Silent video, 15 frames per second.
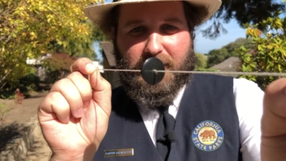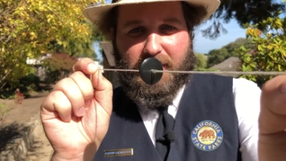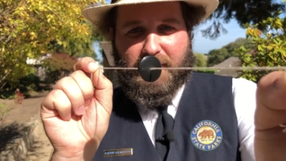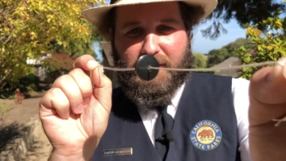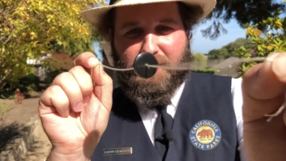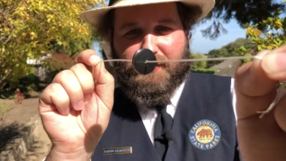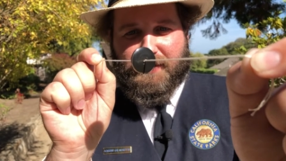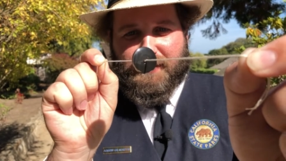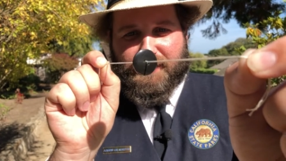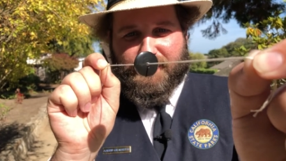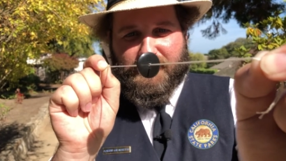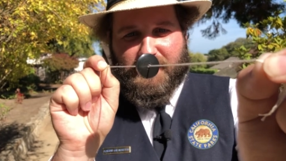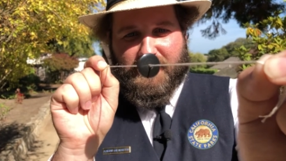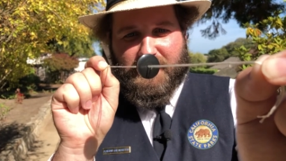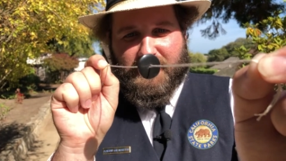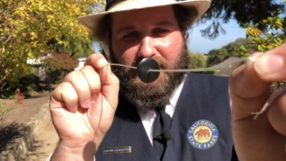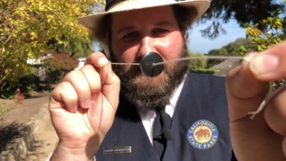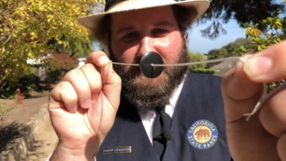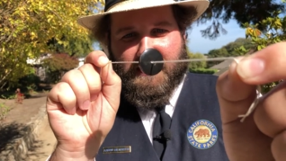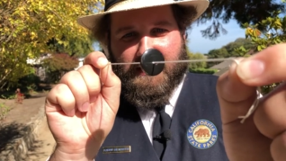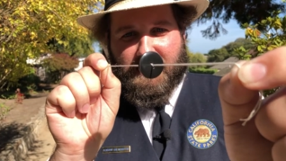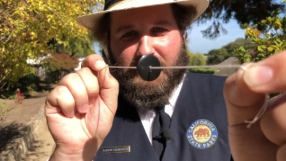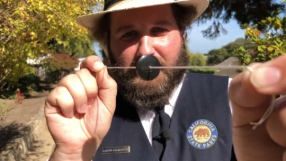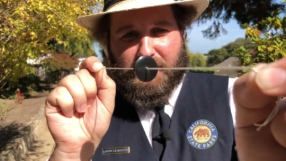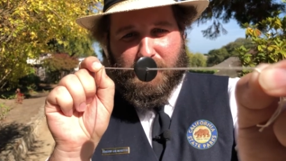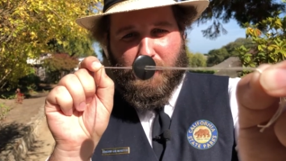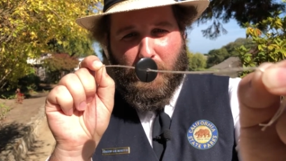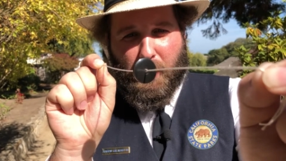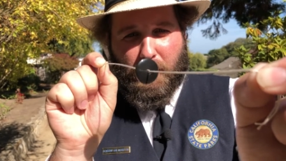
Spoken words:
And you can see it's